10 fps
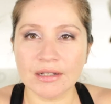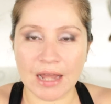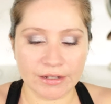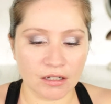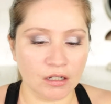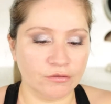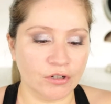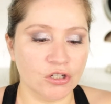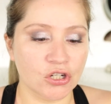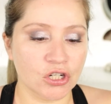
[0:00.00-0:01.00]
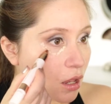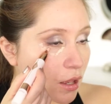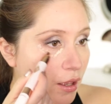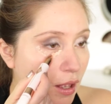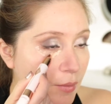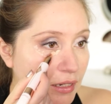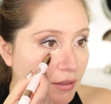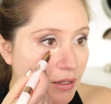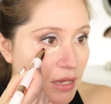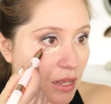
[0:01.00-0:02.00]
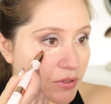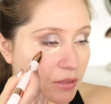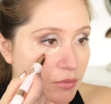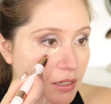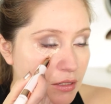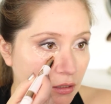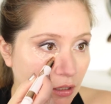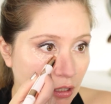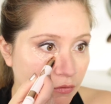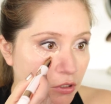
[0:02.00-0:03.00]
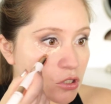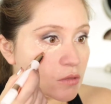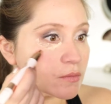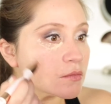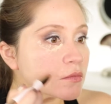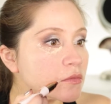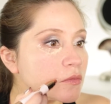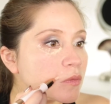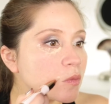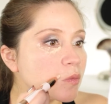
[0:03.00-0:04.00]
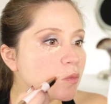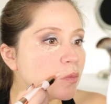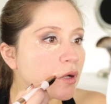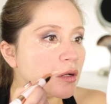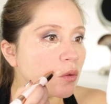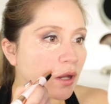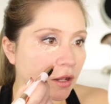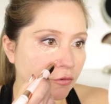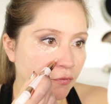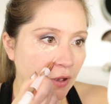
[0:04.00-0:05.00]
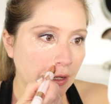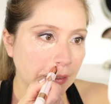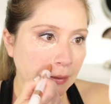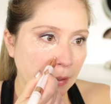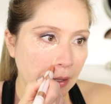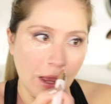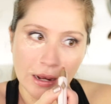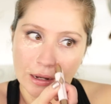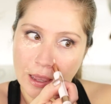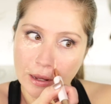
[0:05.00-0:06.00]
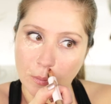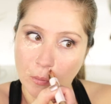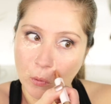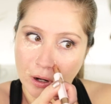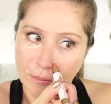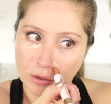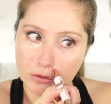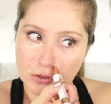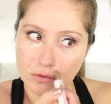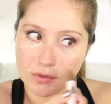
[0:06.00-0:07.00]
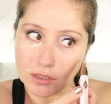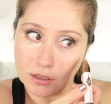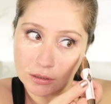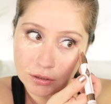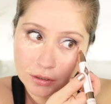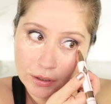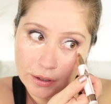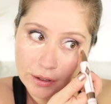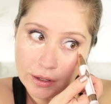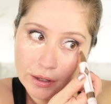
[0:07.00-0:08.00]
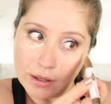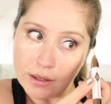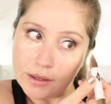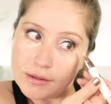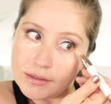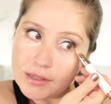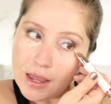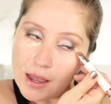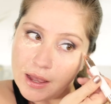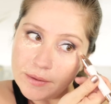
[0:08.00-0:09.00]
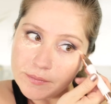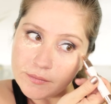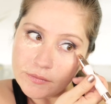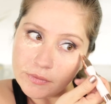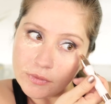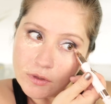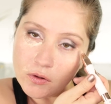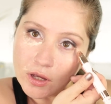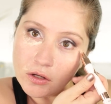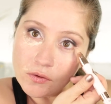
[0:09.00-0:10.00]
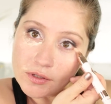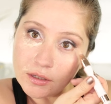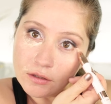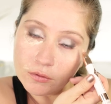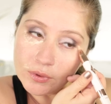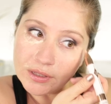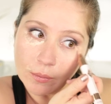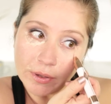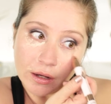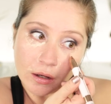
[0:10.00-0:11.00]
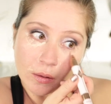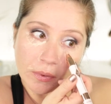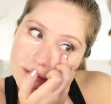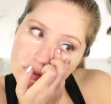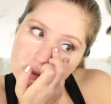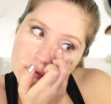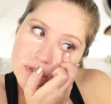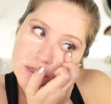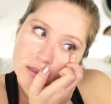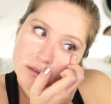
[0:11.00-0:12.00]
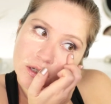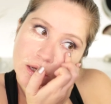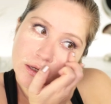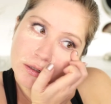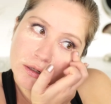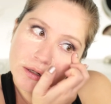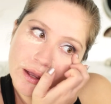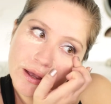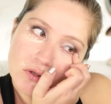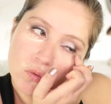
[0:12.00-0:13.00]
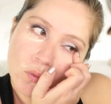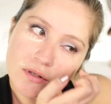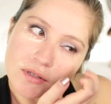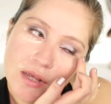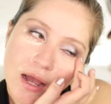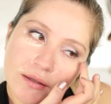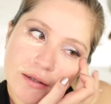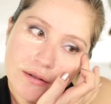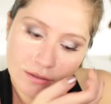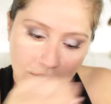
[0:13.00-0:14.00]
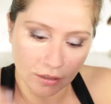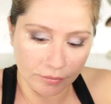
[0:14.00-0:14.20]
light coverage. I mean, it does have some decent coverage, but what I find I like more about this concealer is that you can use it even without makeup. This concealer here has one side that is